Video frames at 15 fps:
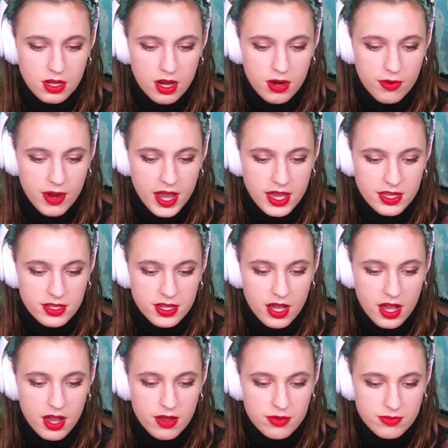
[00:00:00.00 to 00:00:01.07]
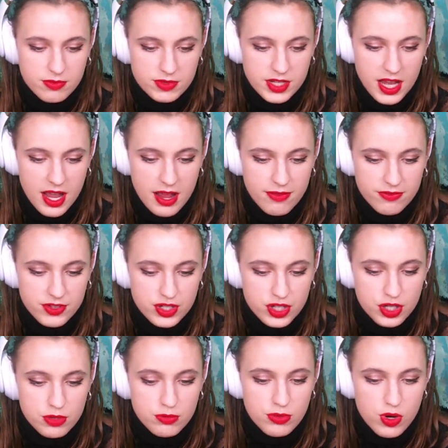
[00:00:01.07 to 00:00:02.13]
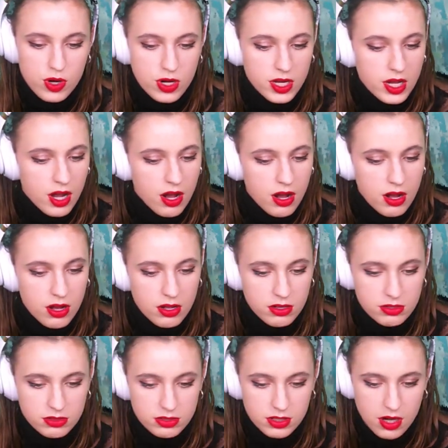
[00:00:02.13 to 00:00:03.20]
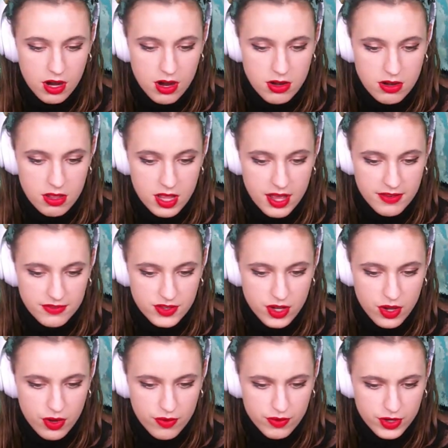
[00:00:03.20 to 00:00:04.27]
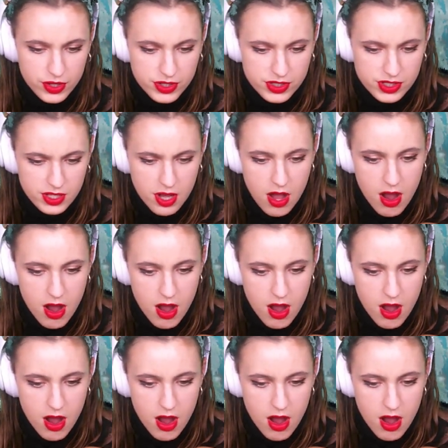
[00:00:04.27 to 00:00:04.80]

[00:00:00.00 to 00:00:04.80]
All right, you got time for two more, y'all. Carnal Leftovers.